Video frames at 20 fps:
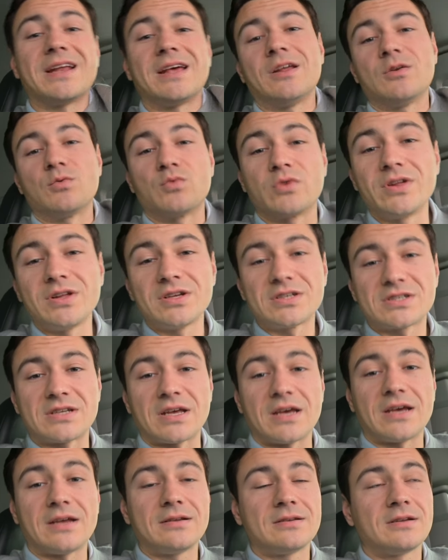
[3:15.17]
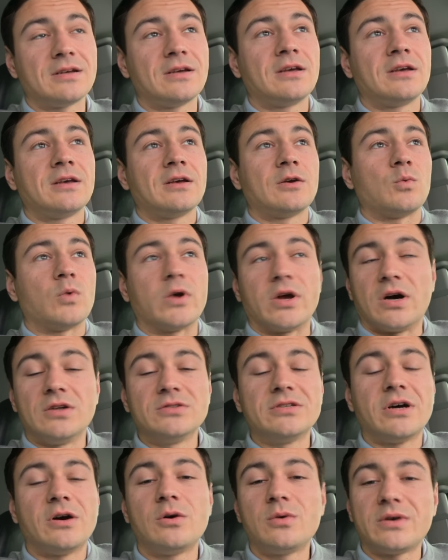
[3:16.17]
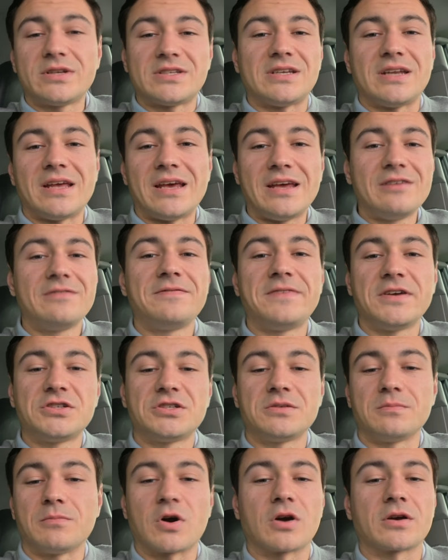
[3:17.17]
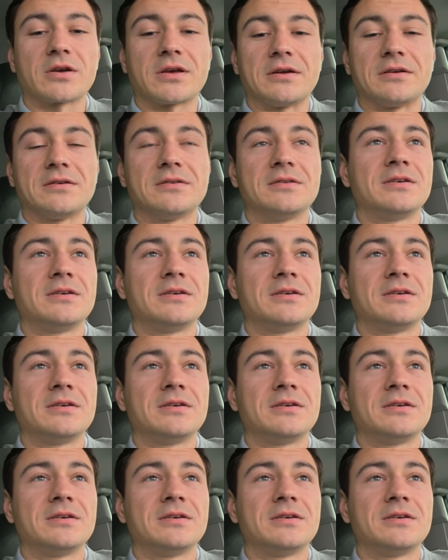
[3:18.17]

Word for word: And in real estate, we all know it's an inefficient market.